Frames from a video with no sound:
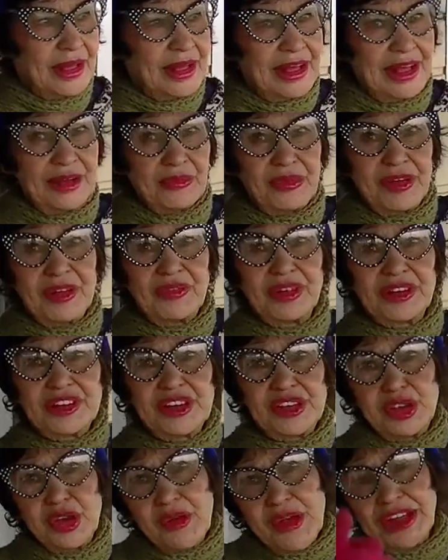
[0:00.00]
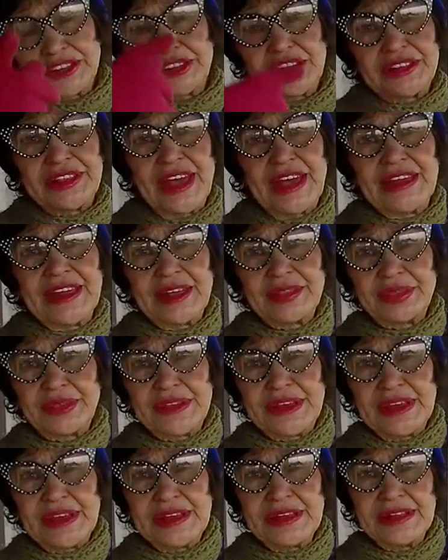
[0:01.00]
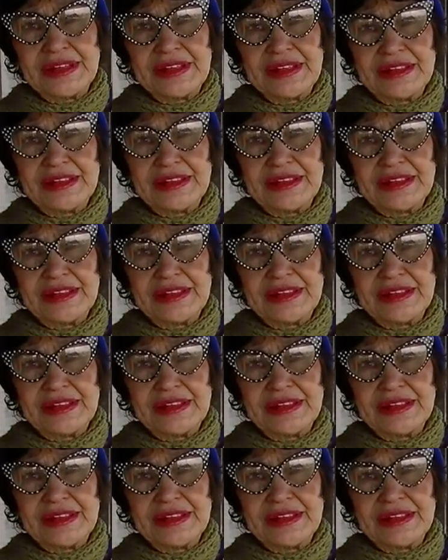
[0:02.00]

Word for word: Uh, you answered that, Anthony.